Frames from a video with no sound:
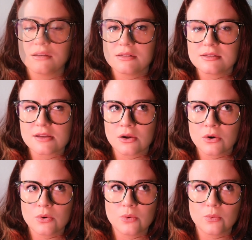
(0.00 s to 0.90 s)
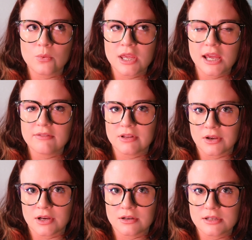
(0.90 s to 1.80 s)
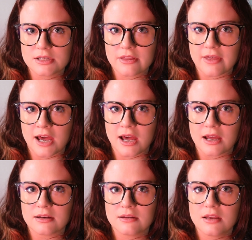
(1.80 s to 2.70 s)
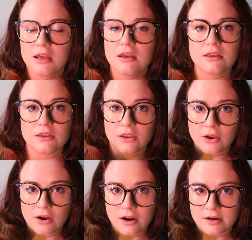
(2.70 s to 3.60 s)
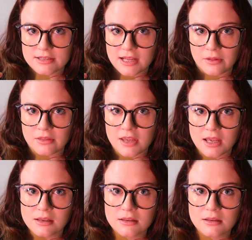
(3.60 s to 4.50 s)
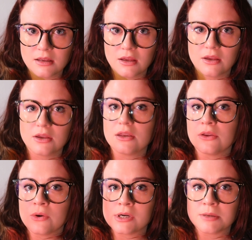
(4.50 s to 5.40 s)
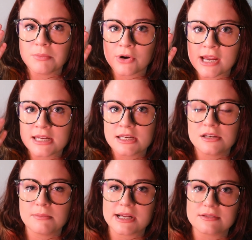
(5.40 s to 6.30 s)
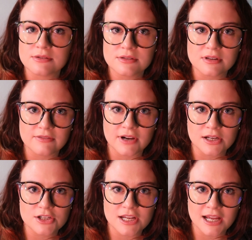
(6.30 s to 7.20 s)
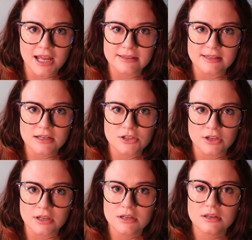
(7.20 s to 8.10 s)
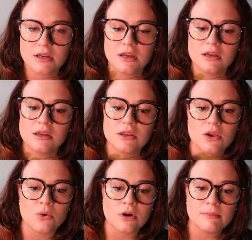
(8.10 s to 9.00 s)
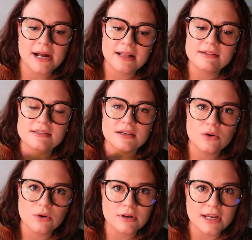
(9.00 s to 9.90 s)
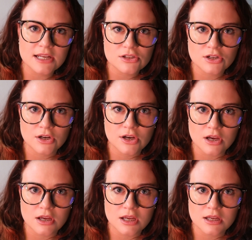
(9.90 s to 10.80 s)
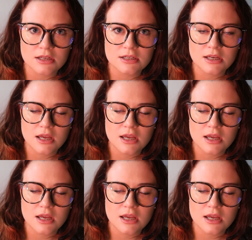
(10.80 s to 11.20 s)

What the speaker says: So we have learned that your heart is healthy, your brain and your muscles are functioning as they should, your balance and coordination are good,